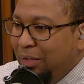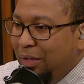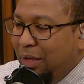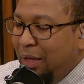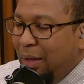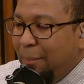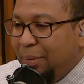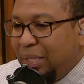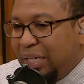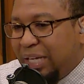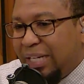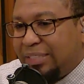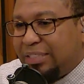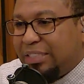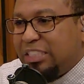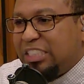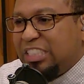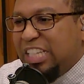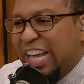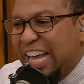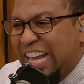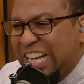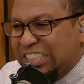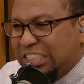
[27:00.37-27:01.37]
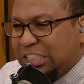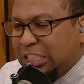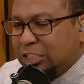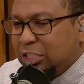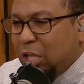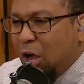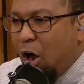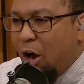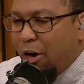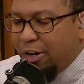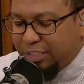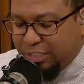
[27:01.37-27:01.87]
because it's his
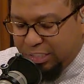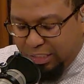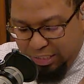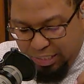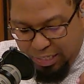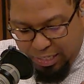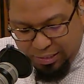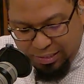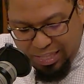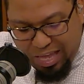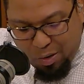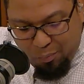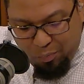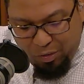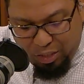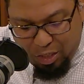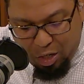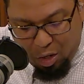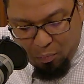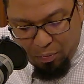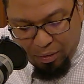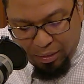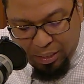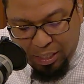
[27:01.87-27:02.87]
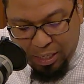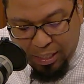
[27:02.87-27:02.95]
authority that we go in.